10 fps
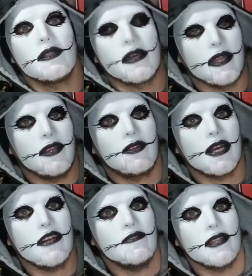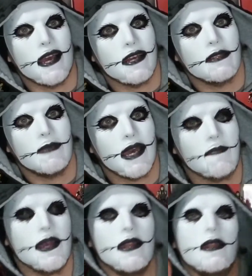that he drives as
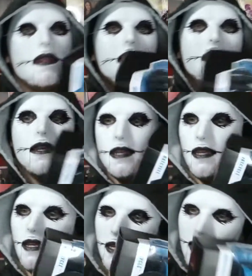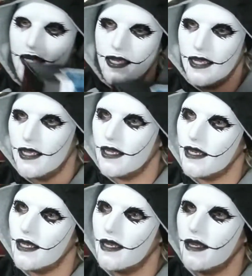Batman. And
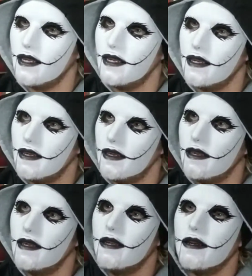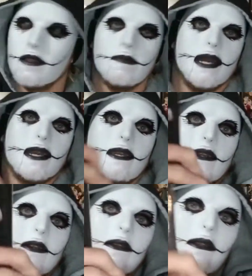on the back here
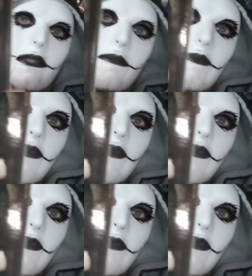you see that